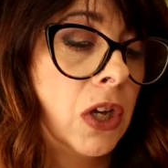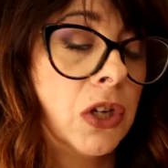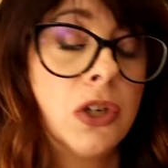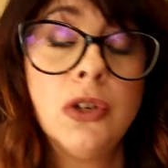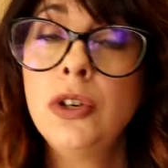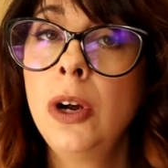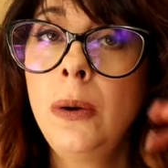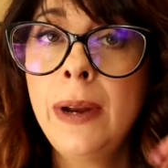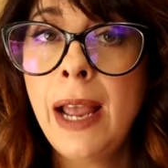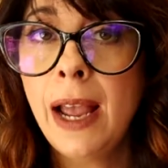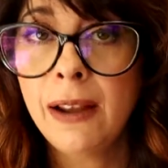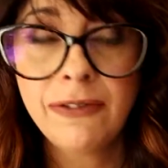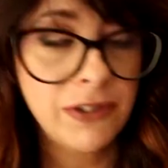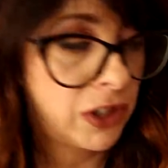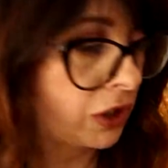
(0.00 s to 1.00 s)
you don't
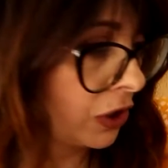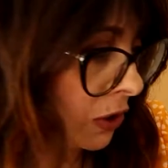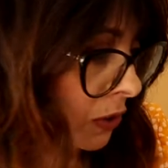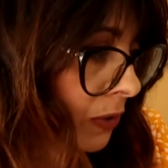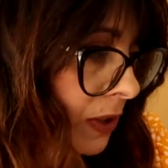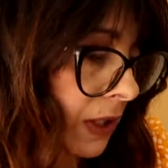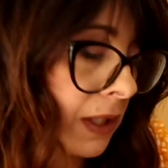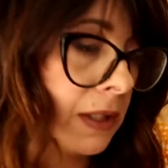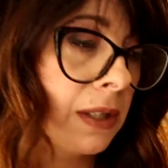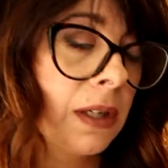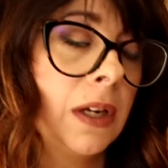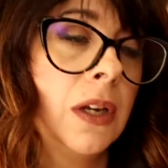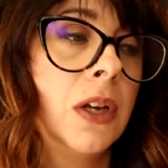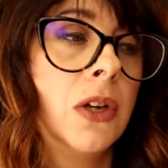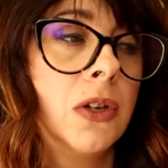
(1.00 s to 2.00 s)
have to use it.
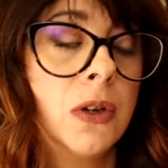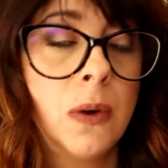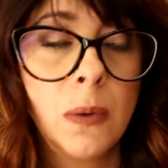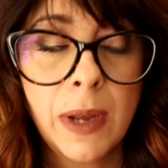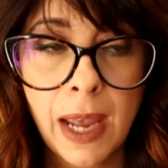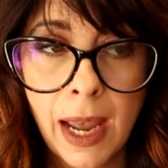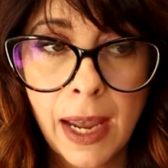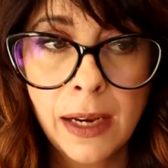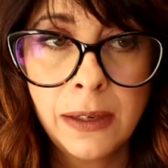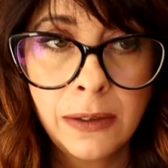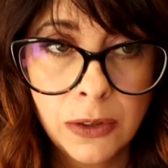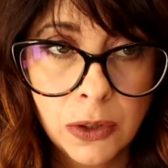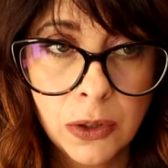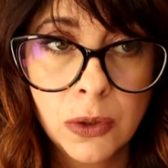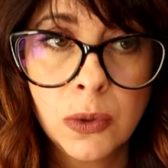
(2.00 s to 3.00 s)
You
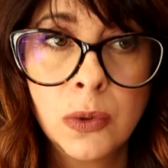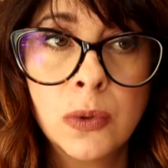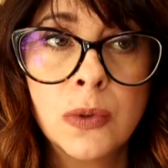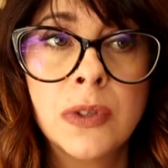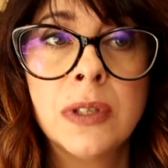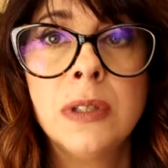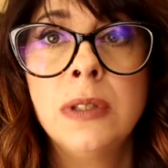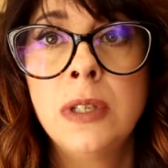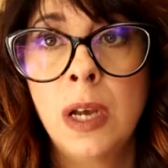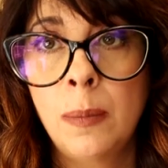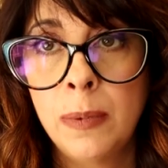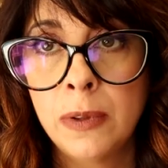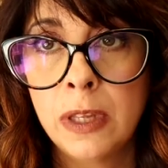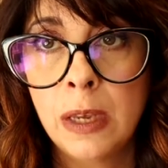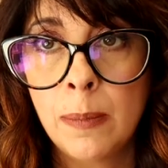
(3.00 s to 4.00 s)
can use
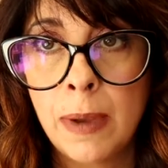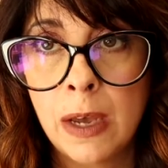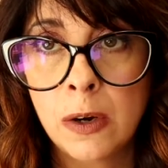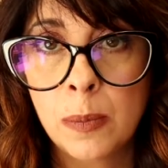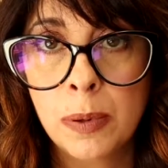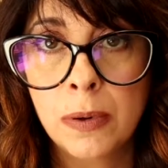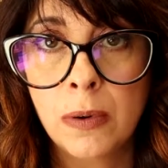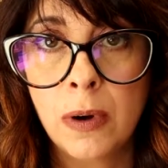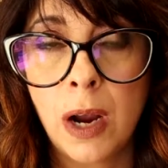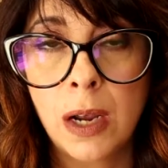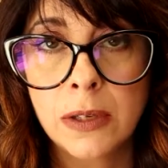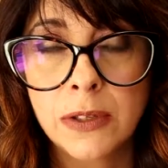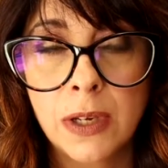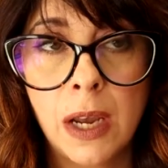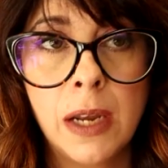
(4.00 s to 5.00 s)
double the amount of
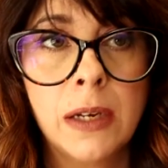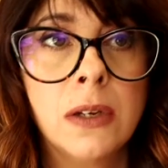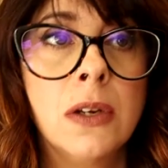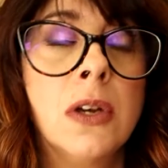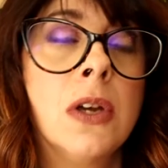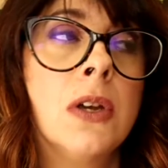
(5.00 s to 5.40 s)
peroxide.